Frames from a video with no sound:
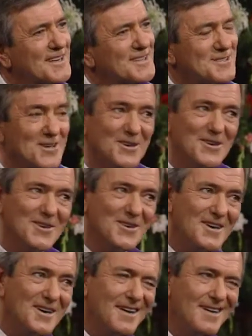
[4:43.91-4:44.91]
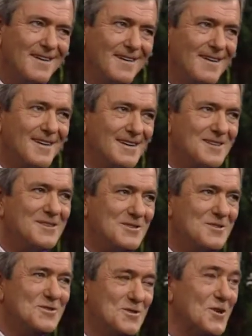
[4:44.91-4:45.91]
So,
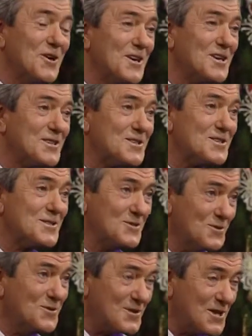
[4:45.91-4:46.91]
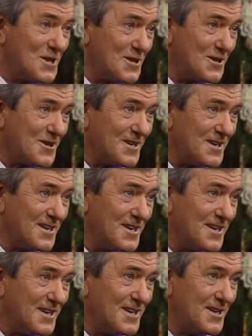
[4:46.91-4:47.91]
joyous New Year
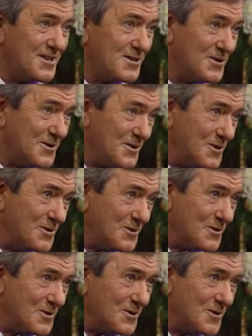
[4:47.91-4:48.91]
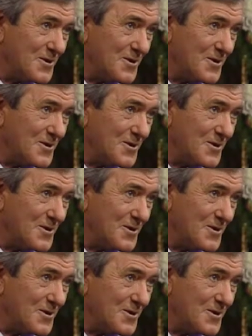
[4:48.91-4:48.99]
to you.